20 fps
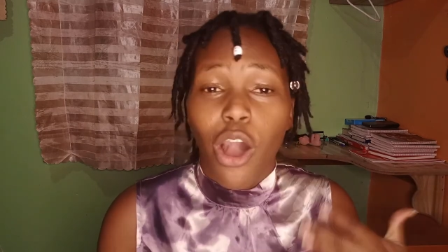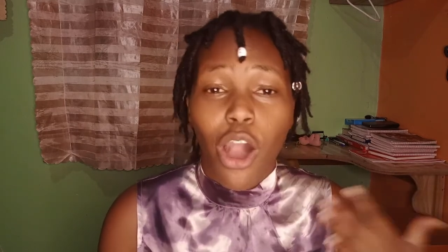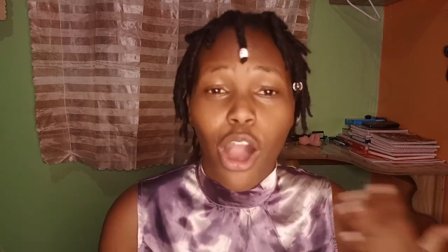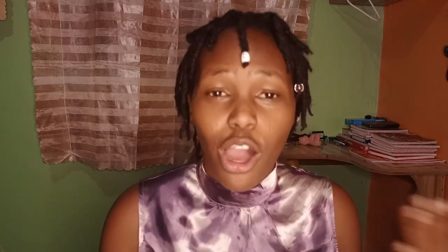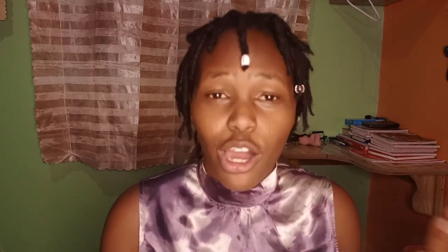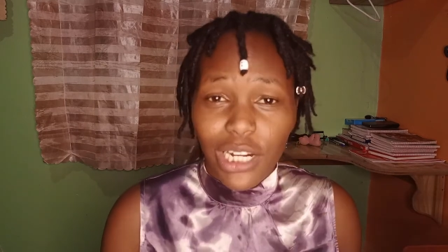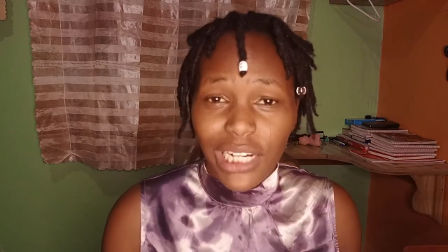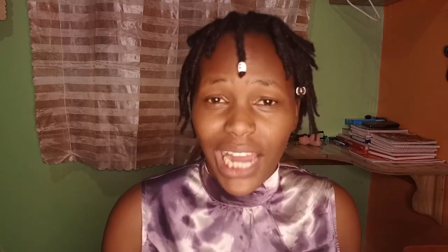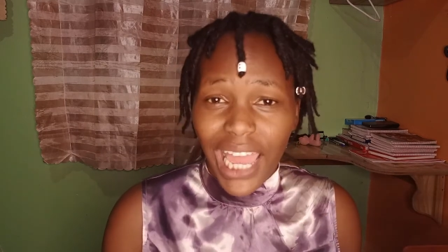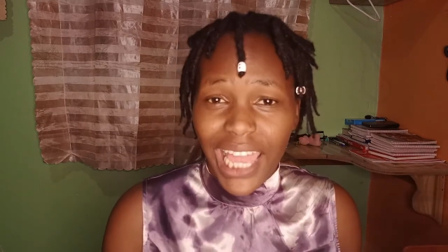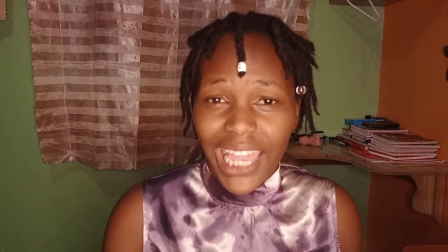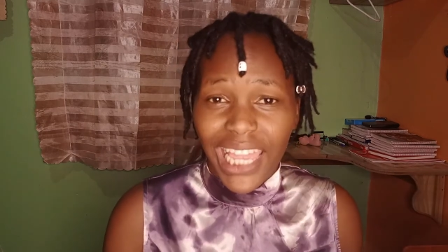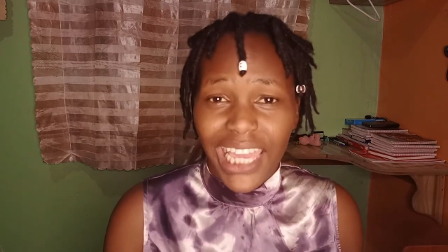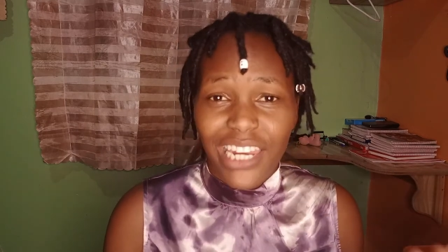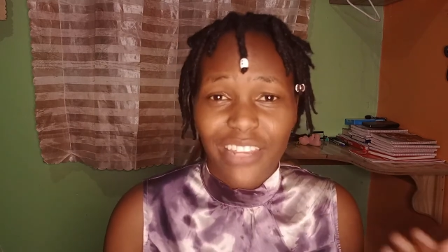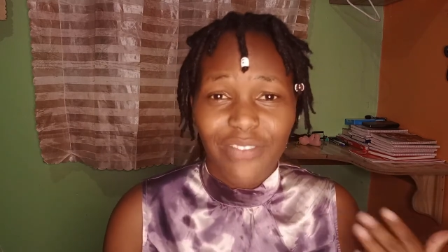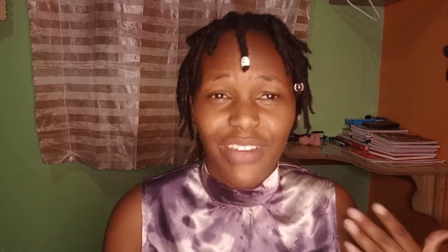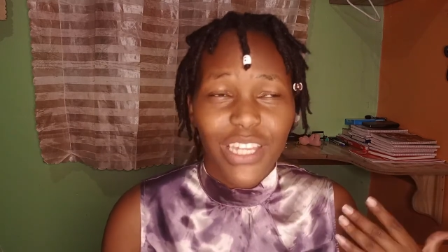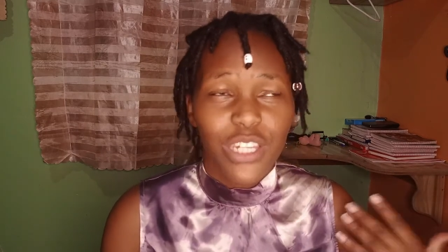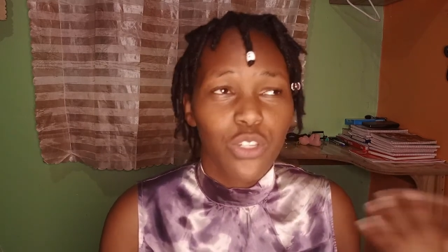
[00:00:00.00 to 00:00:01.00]
Or I
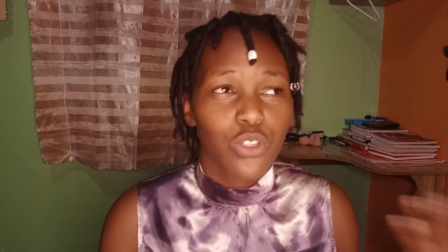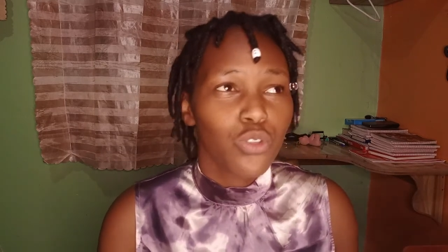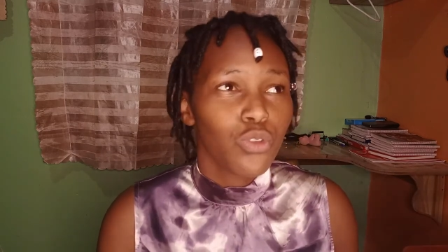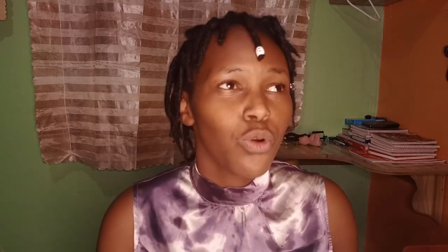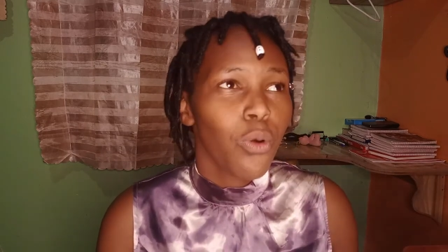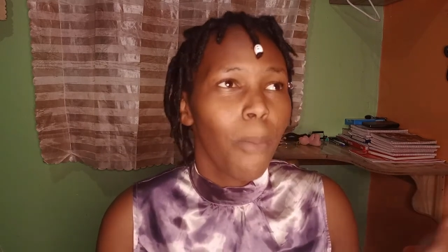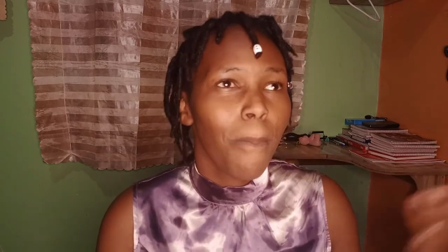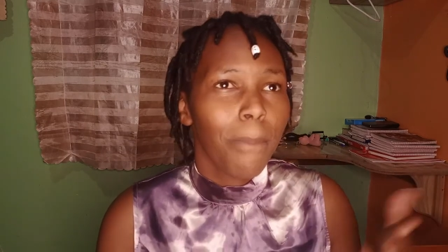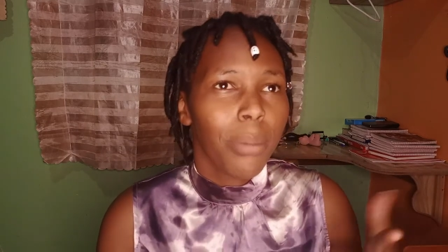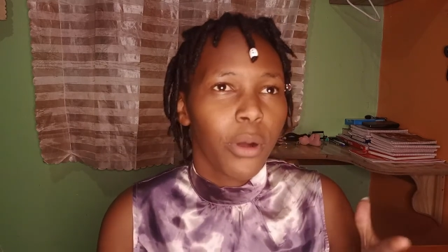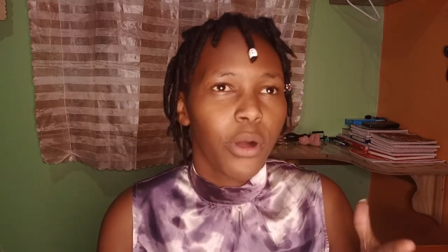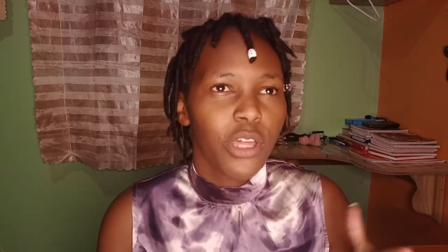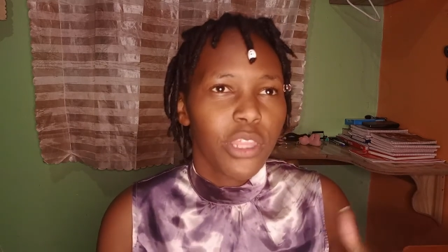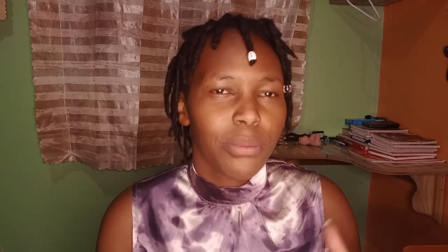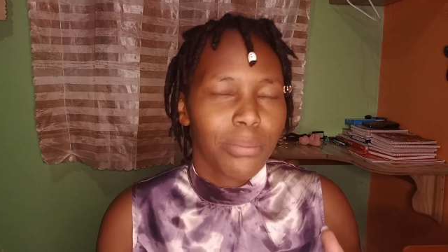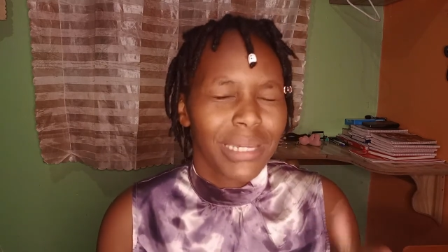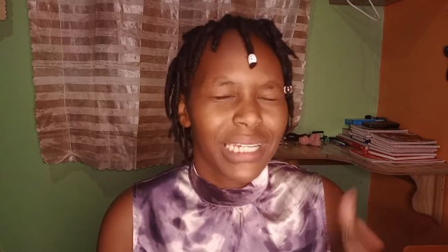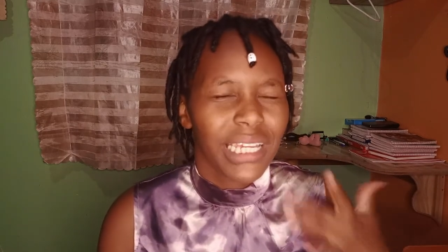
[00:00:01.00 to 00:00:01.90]
can even do both,